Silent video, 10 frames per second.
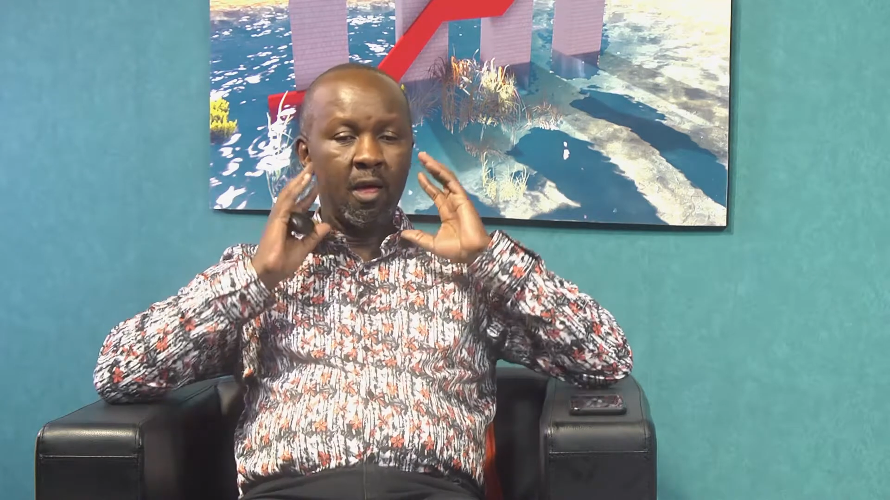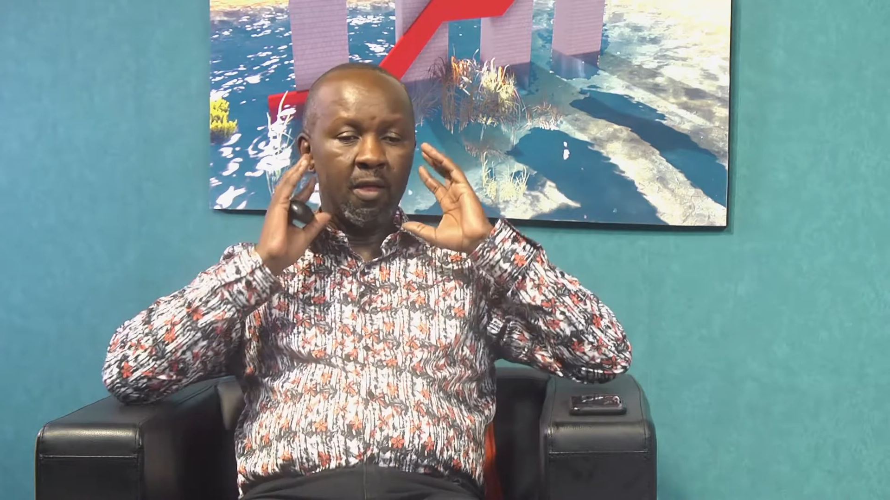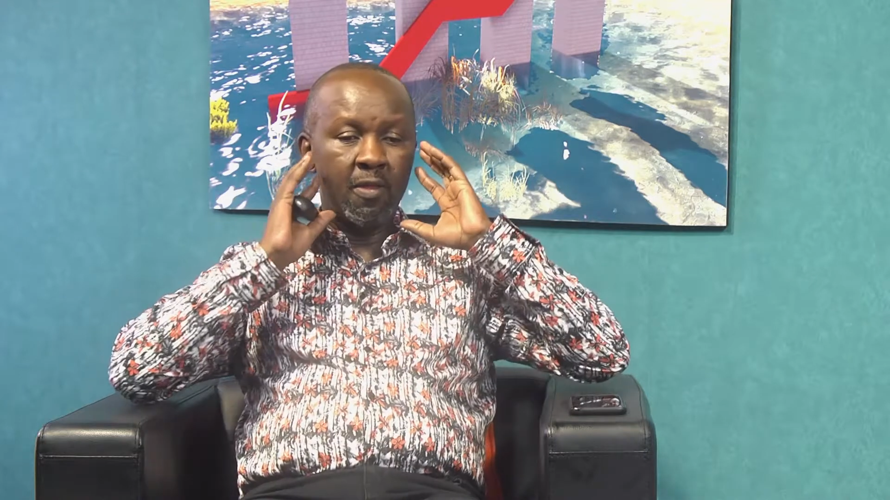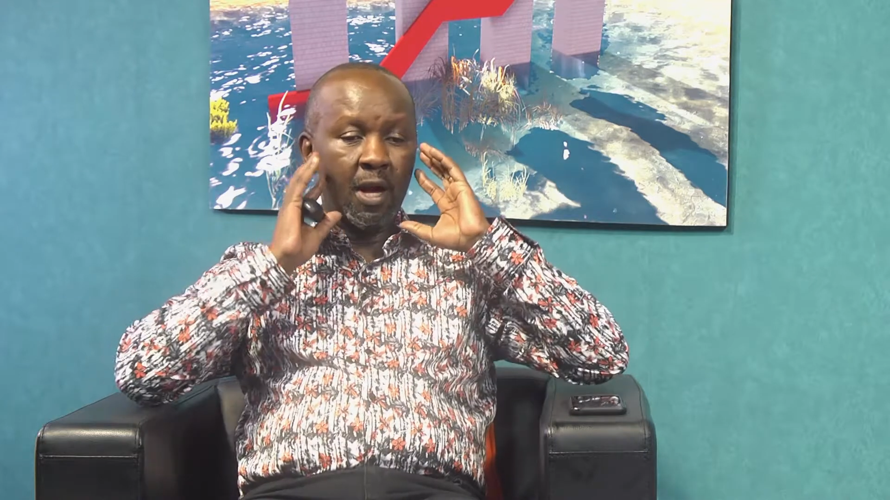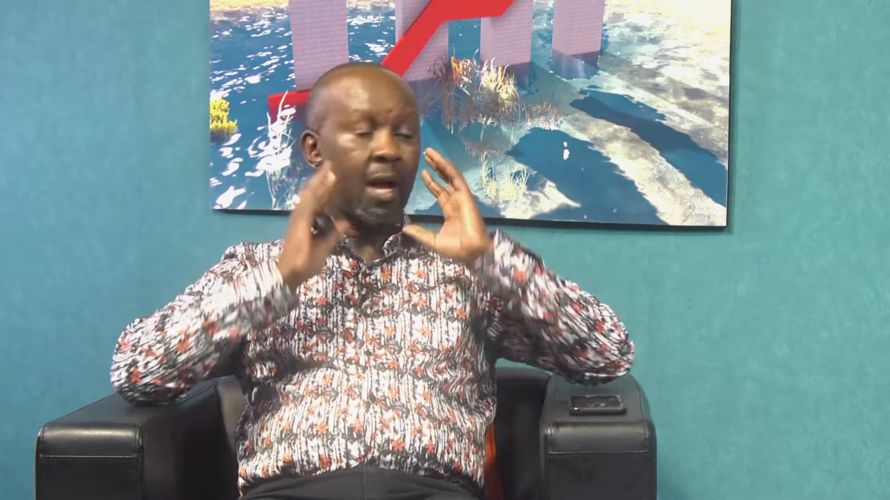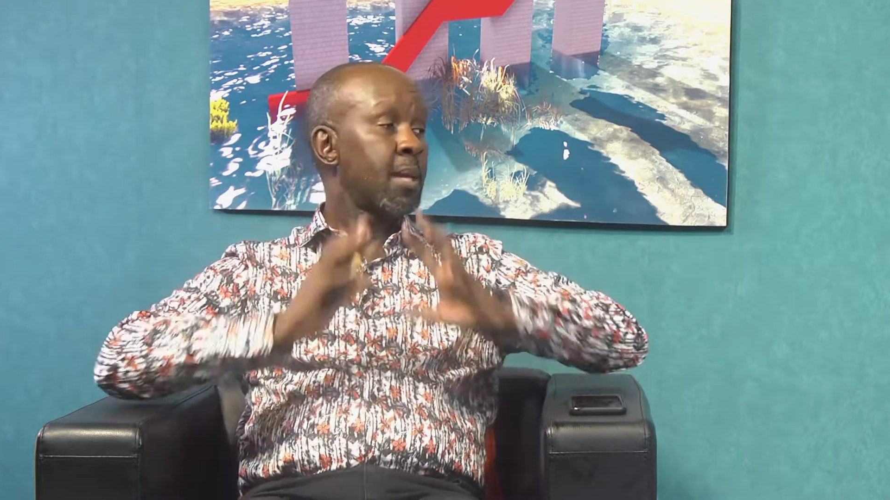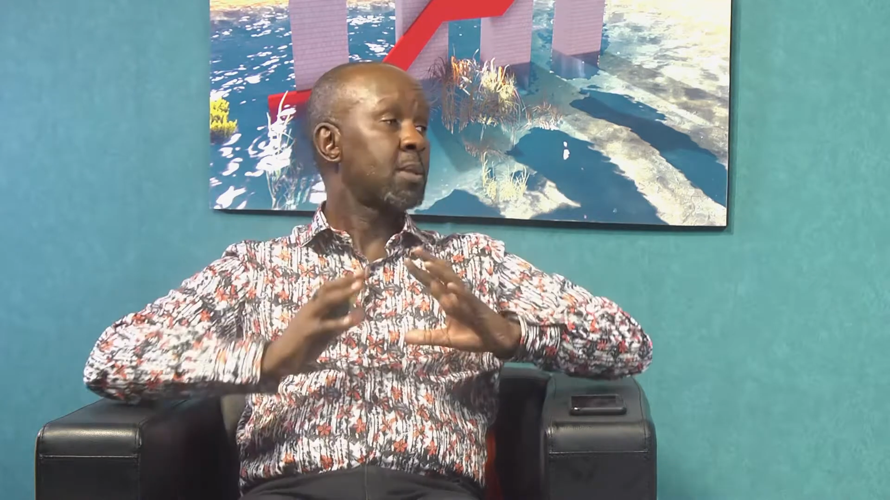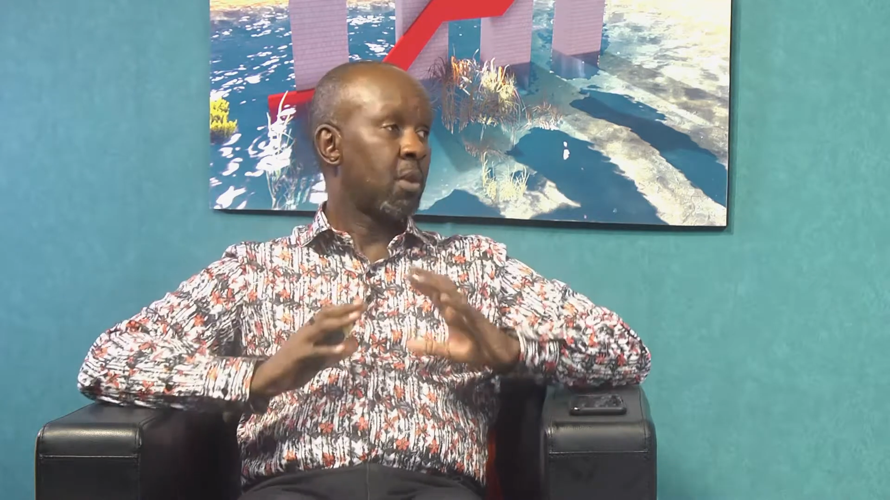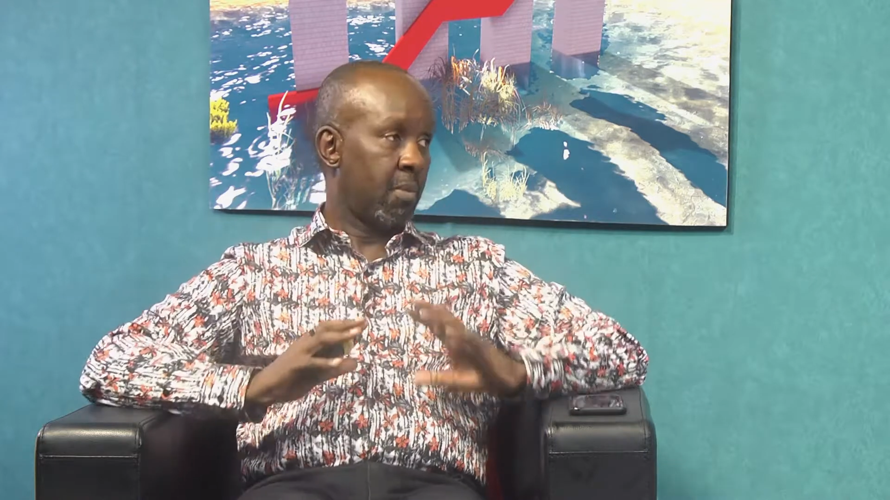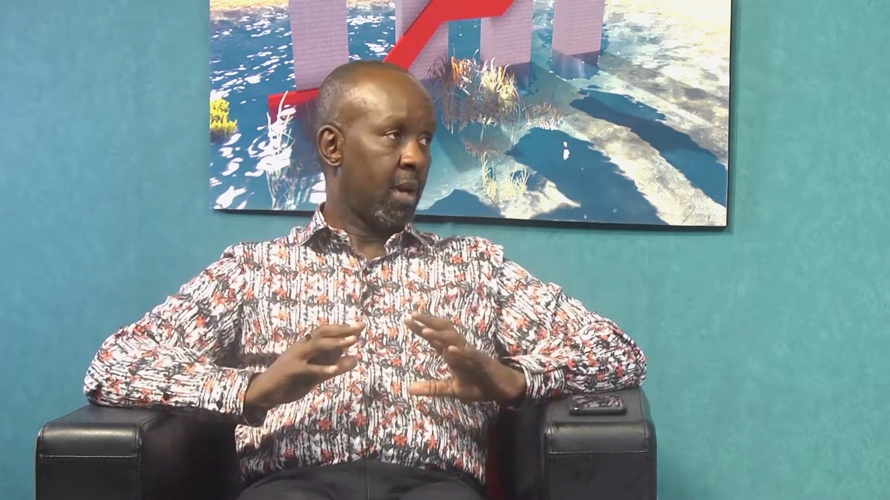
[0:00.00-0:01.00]
the
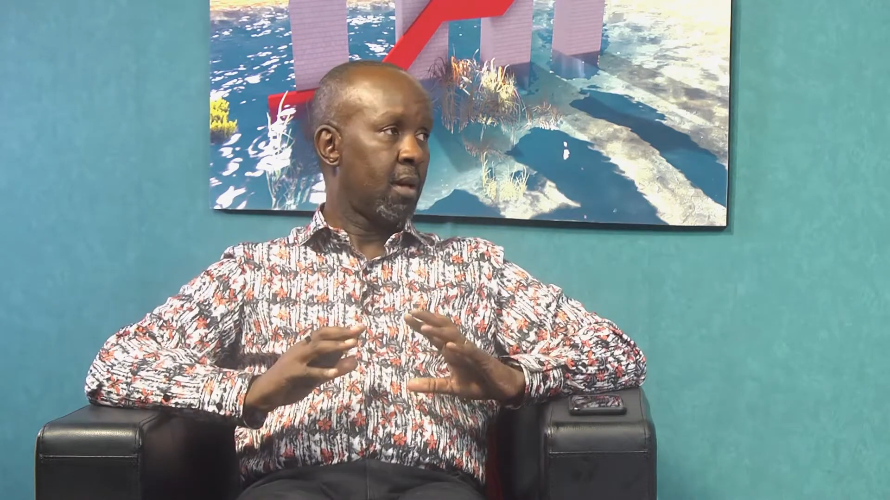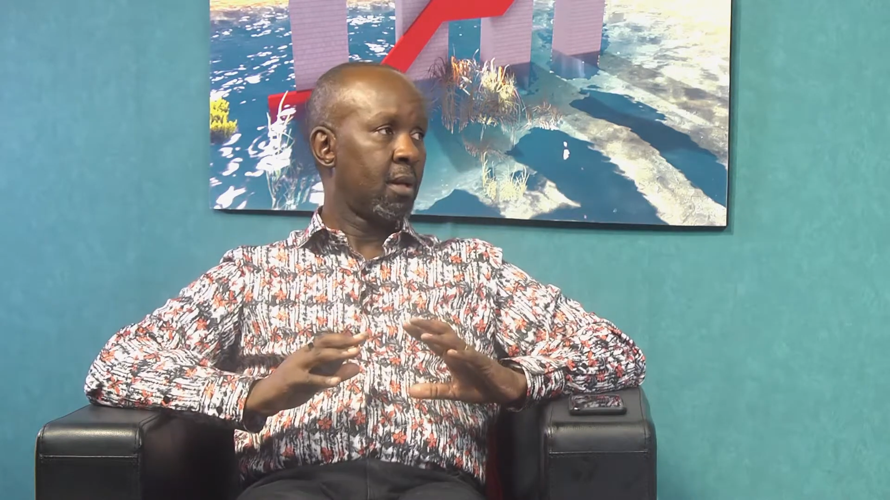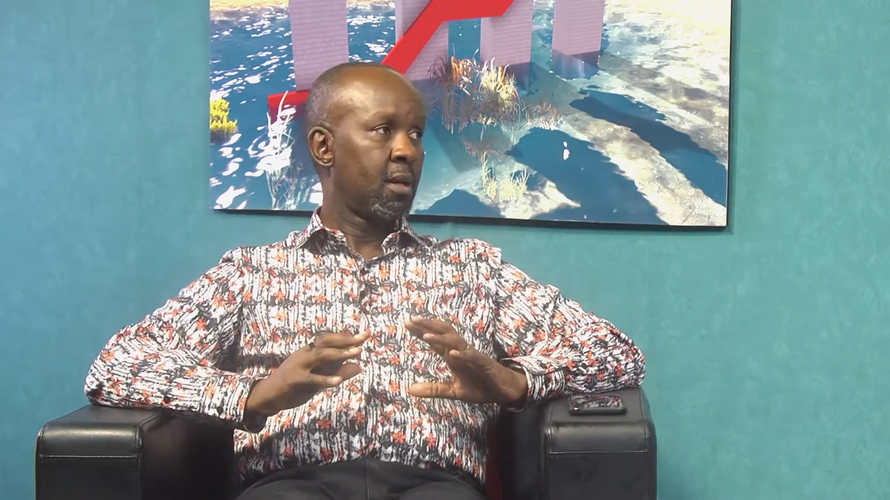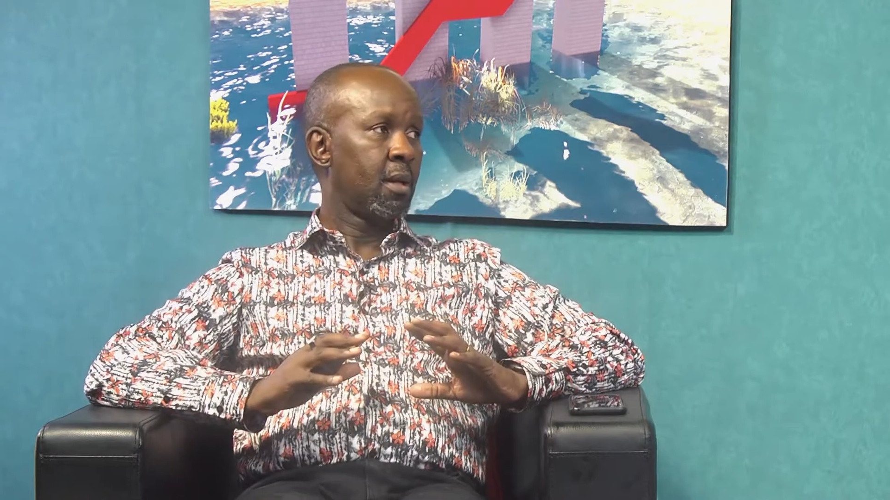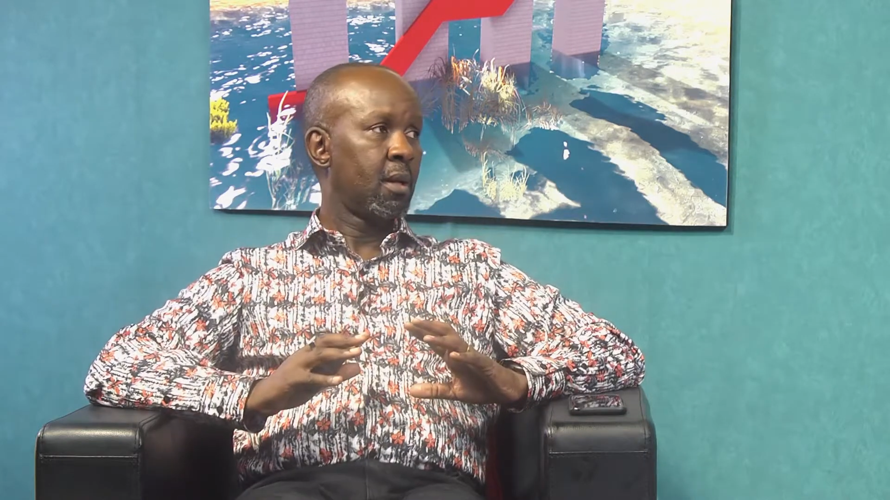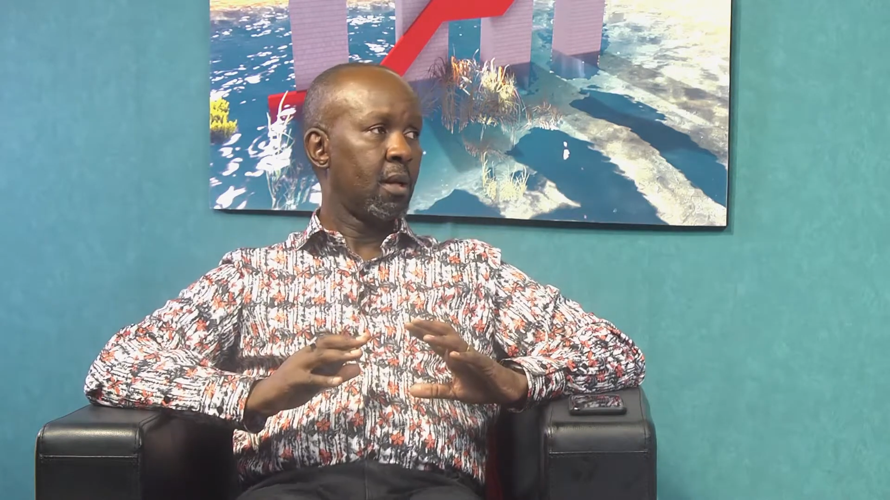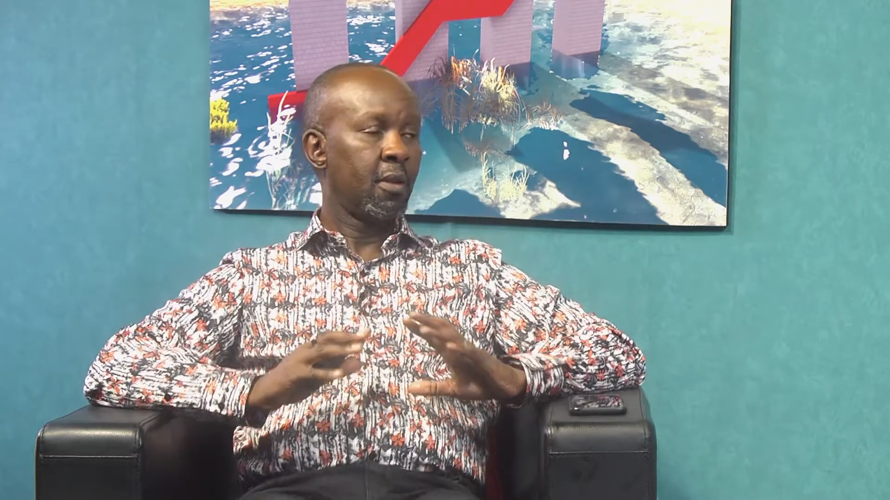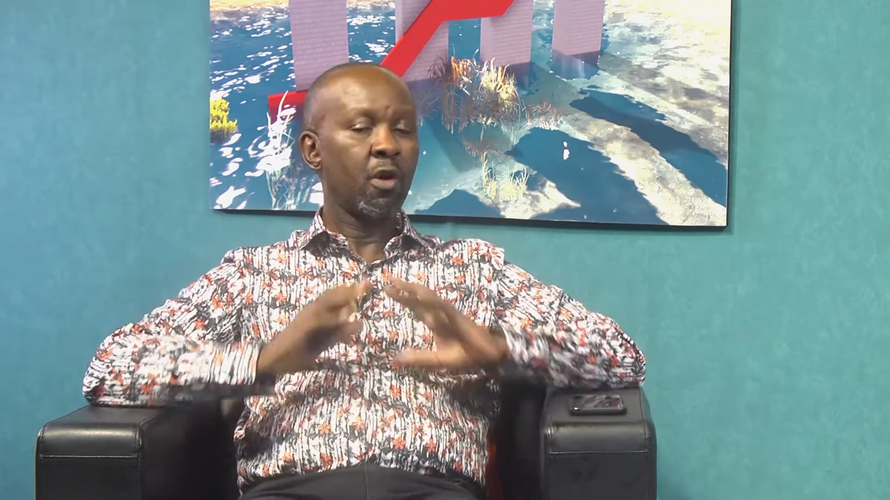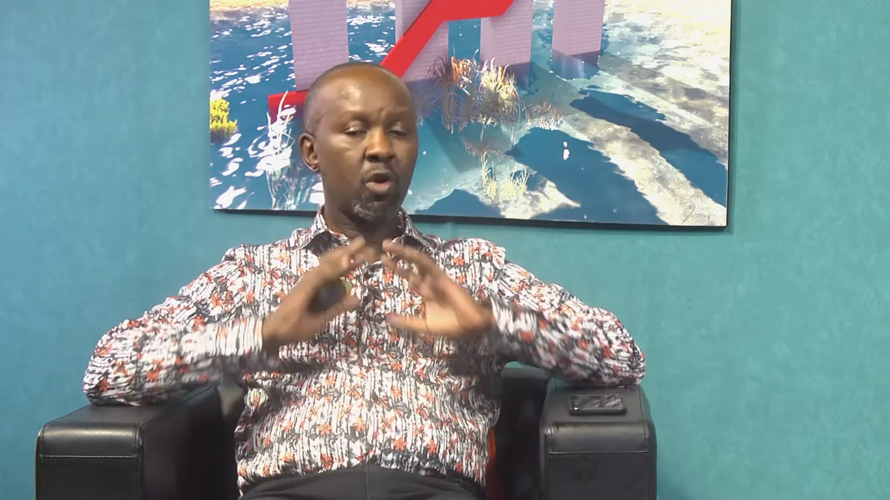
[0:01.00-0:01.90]
customer, the